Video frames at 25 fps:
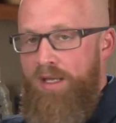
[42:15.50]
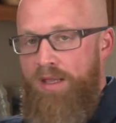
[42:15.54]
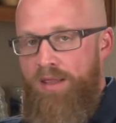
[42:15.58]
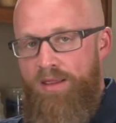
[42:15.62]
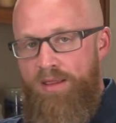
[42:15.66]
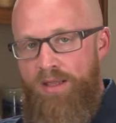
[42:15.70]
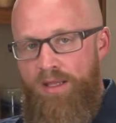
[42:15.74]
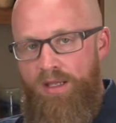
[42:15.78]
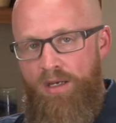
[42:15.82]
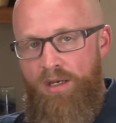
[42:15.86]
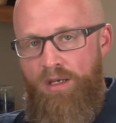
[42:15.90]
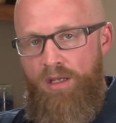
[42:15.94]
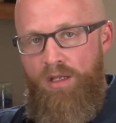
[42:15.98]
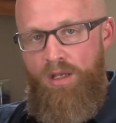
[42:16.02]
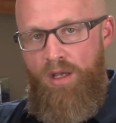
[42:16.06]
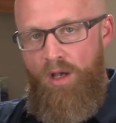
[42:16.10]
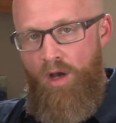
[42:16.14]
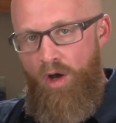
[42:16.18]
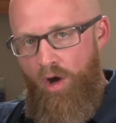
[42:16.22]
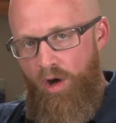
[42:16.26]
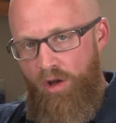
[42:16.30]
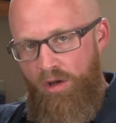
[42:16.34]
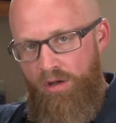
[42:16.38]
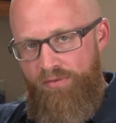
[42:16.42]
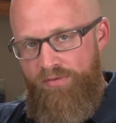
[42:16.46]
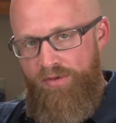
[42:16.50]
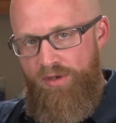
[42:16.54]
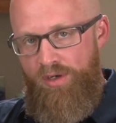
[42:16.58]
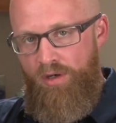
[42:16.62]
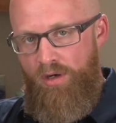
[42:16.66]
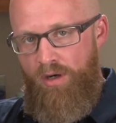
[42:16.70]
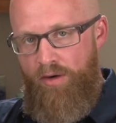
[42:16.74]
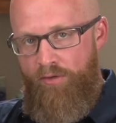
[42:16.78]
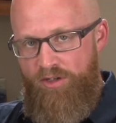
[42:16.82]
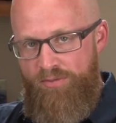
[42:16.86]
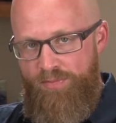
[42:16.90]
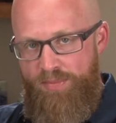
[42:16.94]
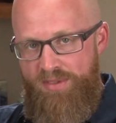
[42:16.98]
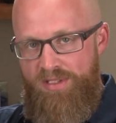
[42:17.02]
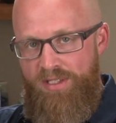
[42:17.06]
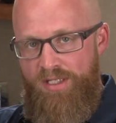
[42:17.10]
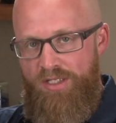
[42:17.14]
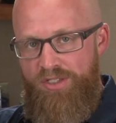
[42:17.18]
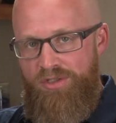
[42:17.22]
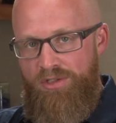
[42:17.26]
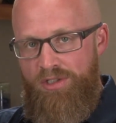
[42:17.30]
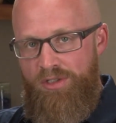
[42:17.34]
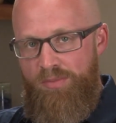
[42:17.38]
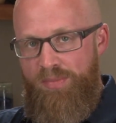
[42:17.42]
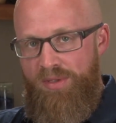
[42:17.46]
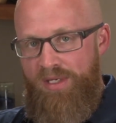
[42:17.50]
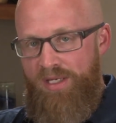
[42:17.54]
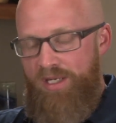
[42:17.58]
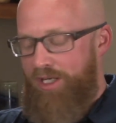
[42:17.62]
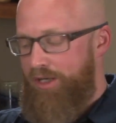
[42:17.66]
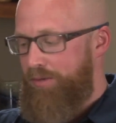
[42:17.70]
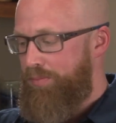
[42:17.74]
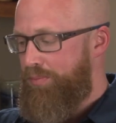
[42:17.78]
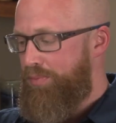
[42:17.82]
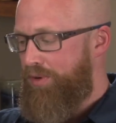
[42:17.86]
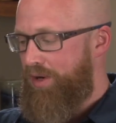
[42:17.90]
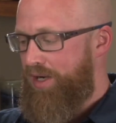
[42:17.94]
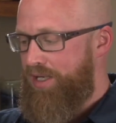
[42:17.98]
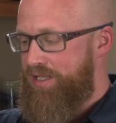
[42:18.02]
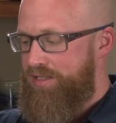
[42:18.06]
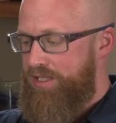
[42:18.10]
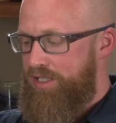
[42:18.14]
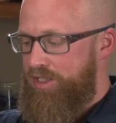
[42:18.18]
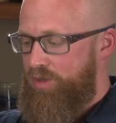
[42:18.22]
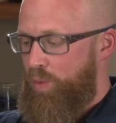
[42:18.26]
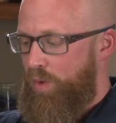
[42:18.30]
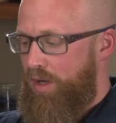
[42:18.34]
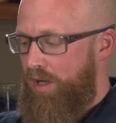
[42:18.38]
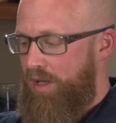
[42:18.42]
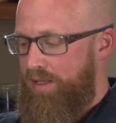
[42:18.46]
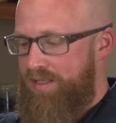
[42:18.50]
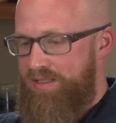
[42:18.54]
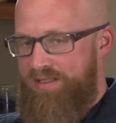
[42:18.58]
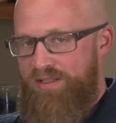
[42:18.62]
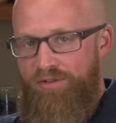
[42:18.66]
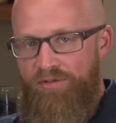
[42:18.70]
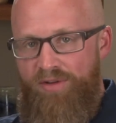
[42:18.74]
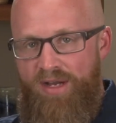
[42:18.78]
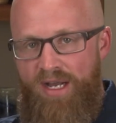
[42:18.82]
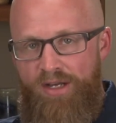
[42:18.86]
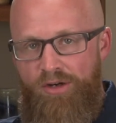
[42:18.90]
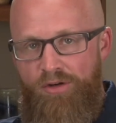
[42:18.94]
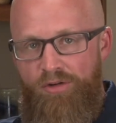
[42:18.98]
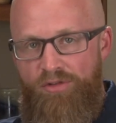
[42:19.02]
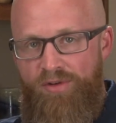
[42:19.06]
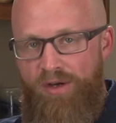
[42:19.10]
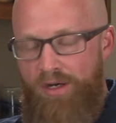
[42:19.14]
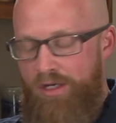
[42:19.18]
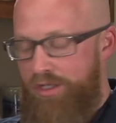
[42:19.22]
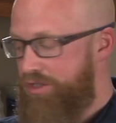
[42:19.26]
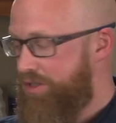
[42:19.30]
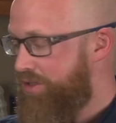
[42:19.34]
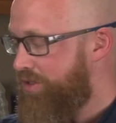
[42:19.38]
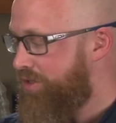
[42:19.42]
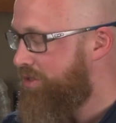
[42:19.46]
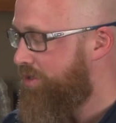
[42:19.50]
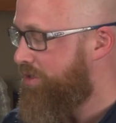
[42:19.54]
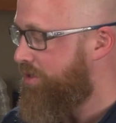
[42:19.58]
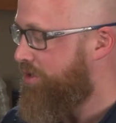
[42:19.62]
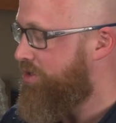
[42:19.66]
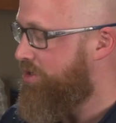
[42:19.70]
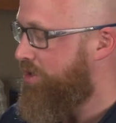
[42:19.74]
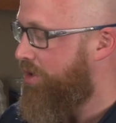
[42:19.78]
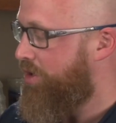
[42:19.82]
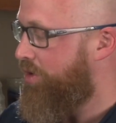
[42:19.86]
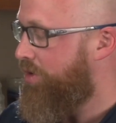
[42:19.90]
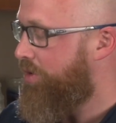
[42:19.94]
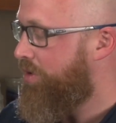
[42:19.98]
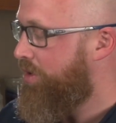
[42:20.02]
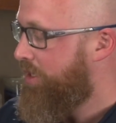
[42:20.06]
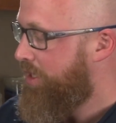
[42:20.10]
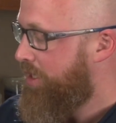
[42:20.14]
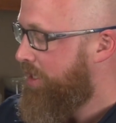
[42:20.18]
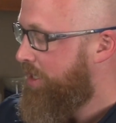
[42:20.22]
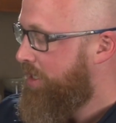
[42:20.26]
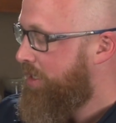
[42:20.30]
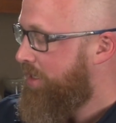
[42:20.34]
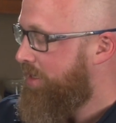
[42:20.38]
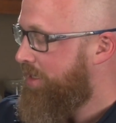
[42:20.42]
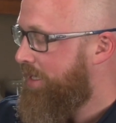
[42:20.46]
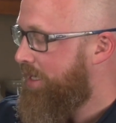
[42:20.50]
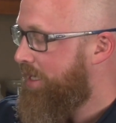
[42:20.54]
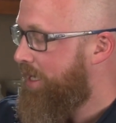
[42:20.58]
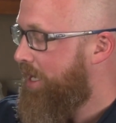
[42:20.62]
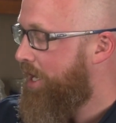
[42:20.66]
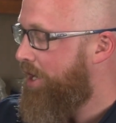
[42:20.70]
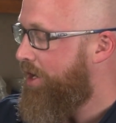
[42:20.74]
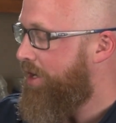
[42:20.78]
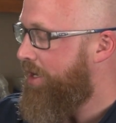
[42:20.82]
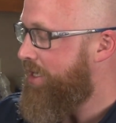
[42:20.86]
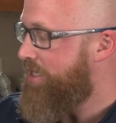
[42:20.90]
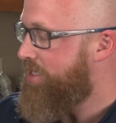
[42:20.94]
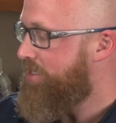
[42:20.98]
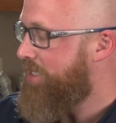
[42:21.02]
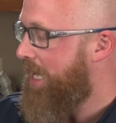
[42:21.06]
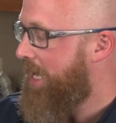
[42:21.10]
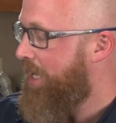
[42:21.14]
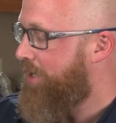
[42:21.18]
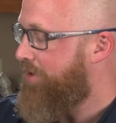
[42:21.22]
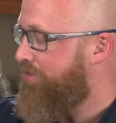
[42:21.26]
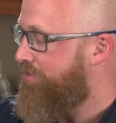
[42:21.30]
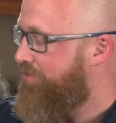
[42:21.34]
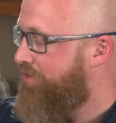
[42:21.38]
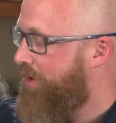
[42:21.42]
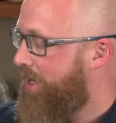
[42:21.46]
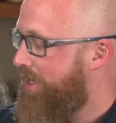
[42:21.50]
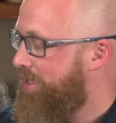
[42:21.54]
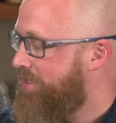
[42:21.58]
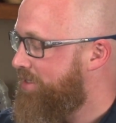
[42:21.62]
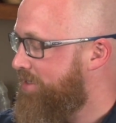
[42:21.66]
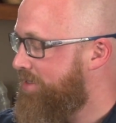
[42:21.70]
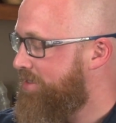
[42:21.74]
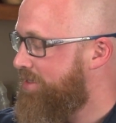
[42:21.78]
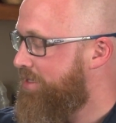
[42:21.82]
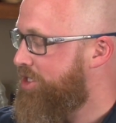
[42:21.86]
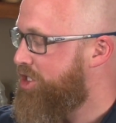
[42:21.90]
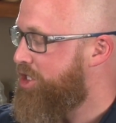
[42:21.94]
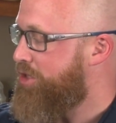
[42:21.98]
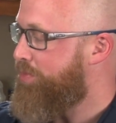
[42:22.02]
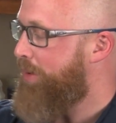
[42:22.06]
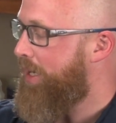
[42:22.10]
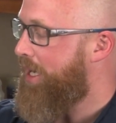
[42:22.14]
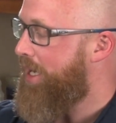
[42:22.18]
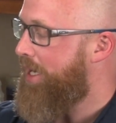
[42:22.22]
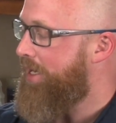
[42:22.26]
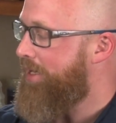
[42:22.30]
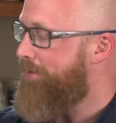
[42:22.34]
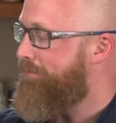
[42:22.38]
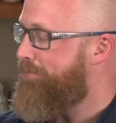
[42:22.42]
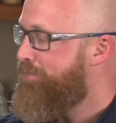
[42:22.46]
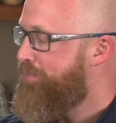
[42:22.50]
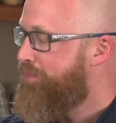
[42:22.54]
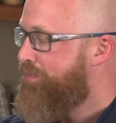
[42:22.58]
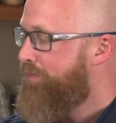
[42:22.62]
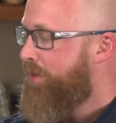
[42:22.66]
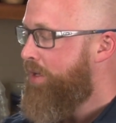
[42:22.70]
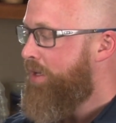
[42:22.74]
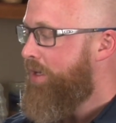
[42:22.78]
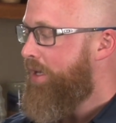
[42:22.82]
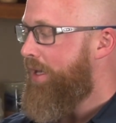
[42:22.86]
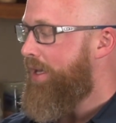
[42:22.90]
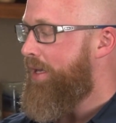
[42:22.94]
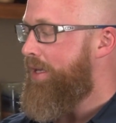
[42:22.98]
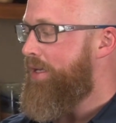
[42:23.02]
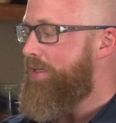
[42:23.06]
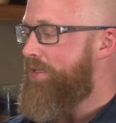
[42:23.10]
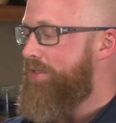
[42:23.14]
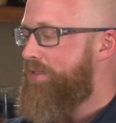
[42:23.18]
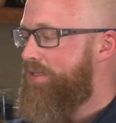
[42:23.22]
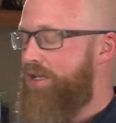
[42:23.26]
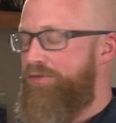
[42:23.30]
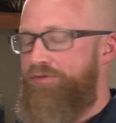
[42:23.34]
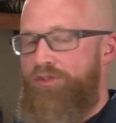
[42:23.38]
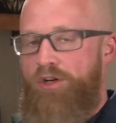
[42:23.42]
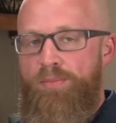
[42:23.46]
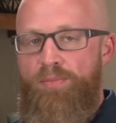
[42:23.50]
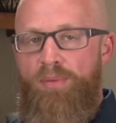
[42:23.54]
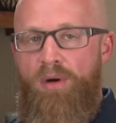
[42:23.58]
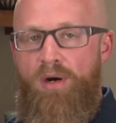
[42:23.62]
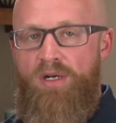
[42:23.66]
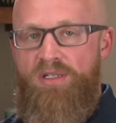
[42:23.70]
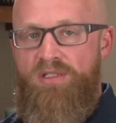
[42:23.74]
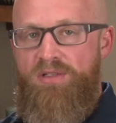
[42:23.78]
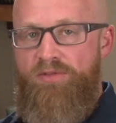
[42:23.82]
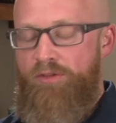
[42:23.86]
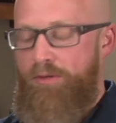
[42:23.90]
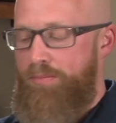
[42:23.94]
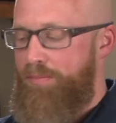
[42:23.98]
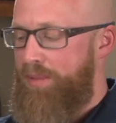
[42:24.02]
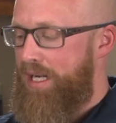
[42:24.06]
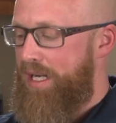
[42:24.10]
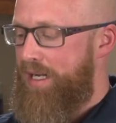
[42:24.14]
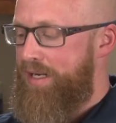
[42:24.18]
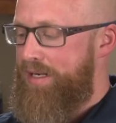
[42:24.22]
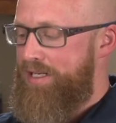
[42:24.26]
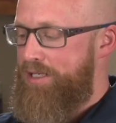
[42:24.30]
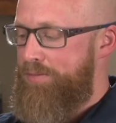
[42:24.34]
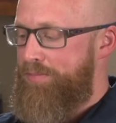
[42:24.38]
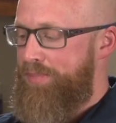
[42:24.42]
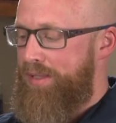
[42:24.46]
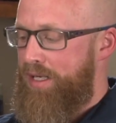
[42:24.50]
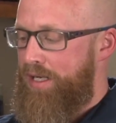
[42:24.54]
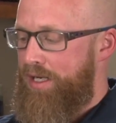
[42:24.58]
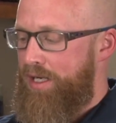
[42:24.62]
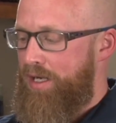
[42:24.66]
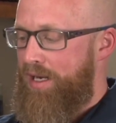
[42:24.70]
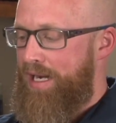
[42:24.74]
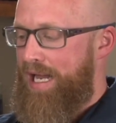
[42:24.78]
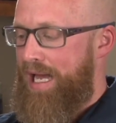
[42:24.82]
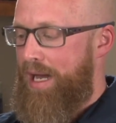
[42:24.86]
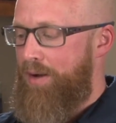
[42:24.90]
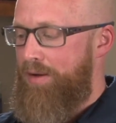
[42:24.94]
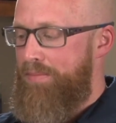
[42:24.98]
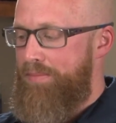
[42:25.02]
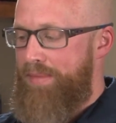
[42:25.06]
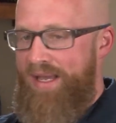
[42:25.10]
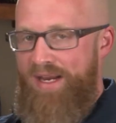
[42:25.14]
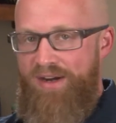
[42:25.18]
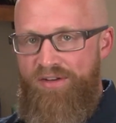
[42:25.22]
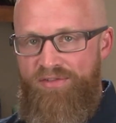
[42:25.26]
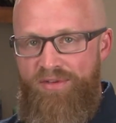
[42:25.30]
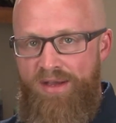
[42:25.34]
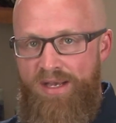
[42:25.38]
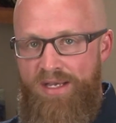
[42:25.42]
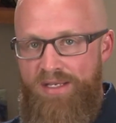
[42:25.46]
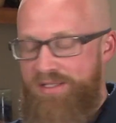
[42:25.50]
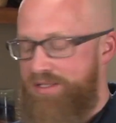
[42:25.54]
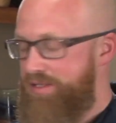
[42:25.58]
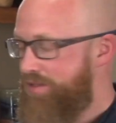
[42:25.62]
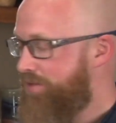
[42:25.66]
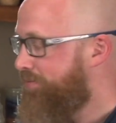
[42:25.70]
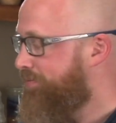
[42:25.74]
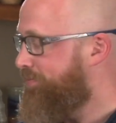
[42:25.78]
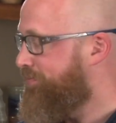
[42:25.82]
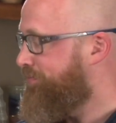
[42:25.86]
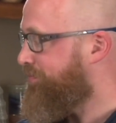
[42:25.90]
than all of the nerves potentially being compressed, as well as the vital functions. So the inherent sacrifice is the spine and different parts of the body depending on how it manifests.